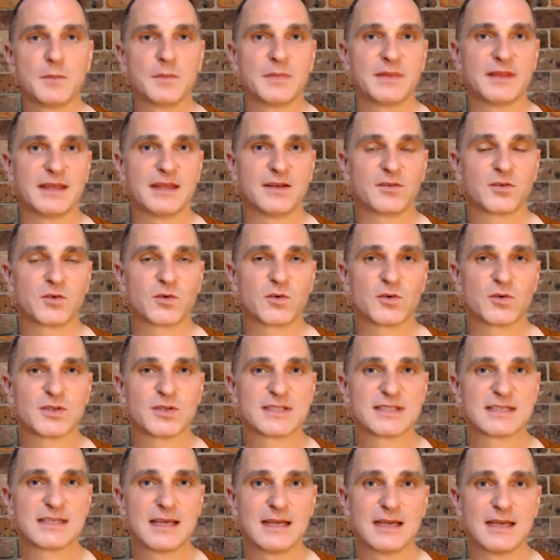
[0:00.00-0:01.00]
Then, of
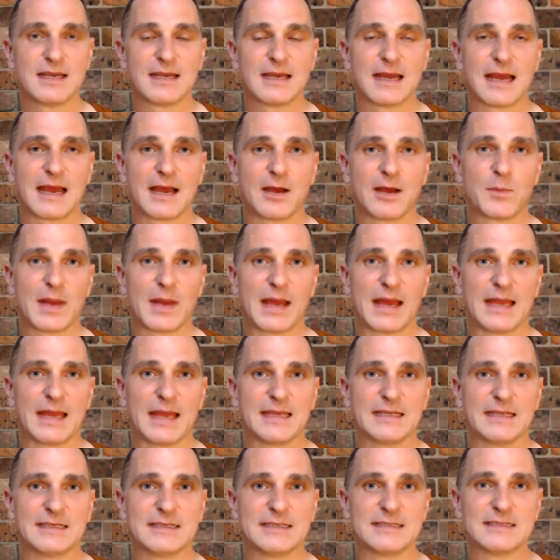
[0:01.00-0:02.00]
course, our
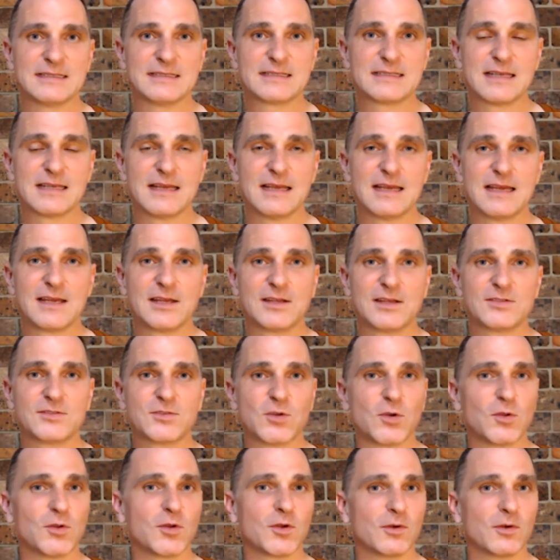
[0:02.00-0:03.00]
pains
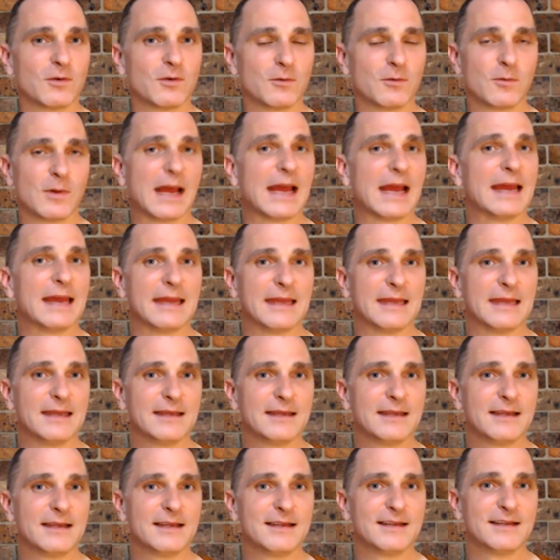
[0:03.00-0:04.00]
don't go away,
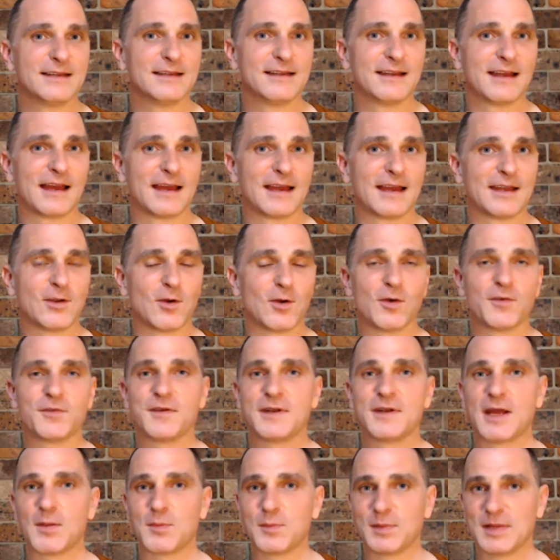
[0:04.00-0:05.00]
and
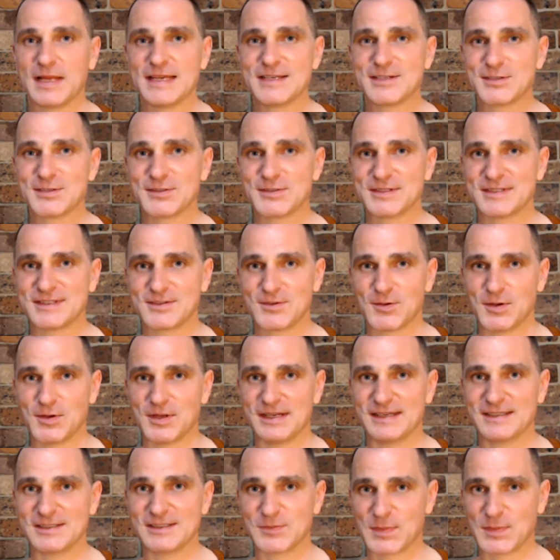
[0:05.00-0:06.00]
often our pleasures turn
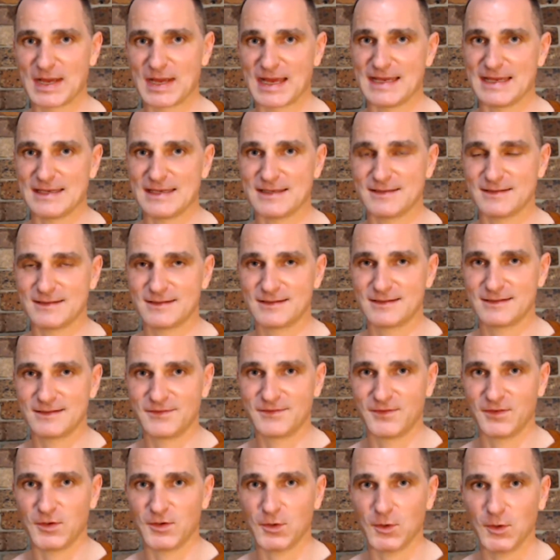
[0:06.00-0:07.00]
into pains.
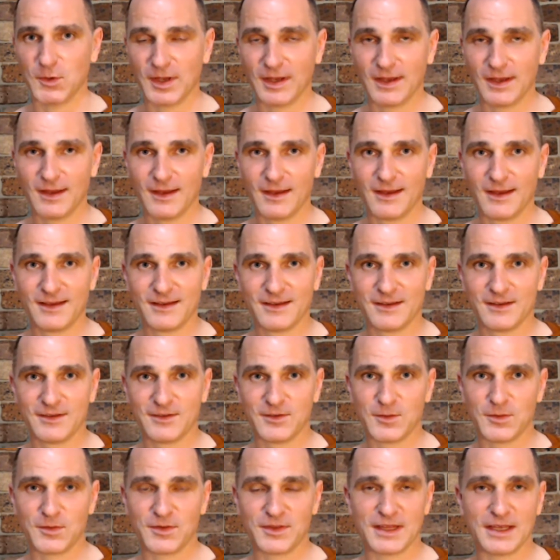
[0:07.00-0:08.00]
You
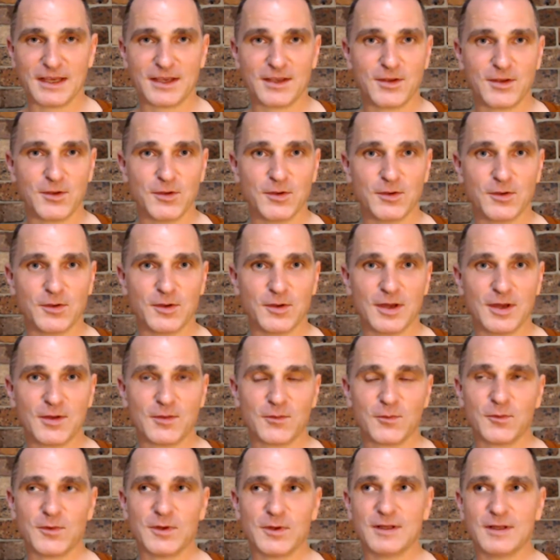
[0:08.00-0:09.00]
think you
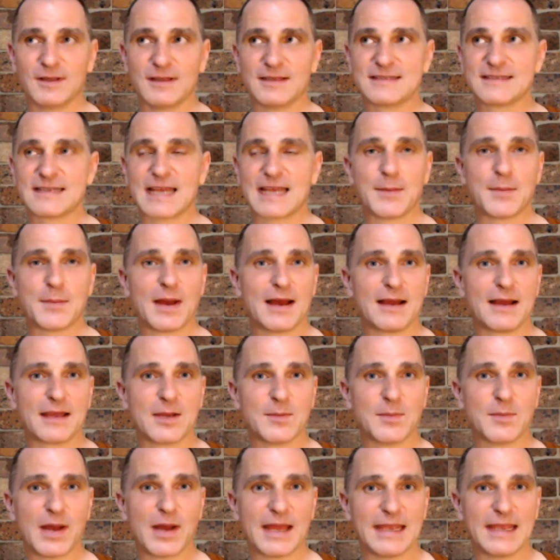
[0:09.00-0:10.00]
will escape hunger
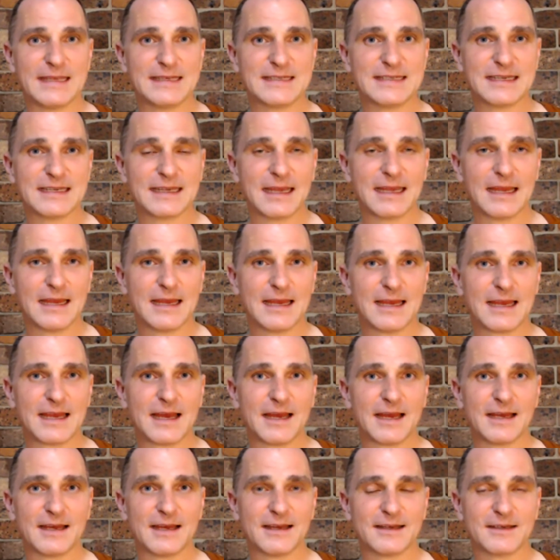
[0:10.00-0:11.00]
by eating
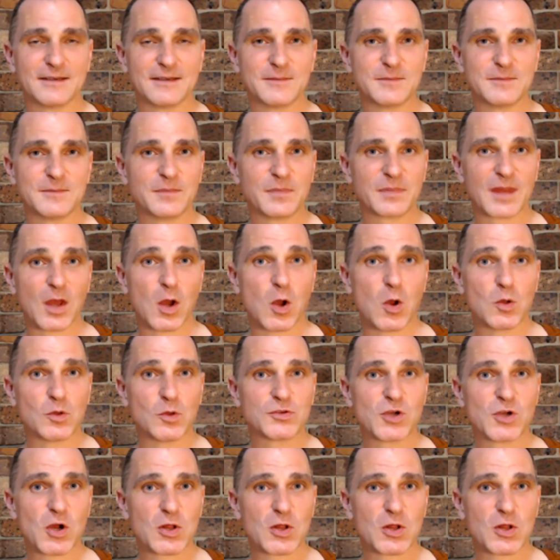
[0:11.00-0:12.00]
a whole
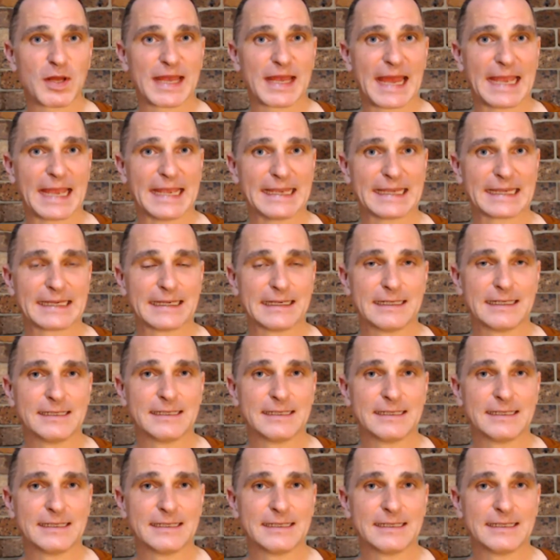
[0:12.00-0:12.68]
chocolate cake,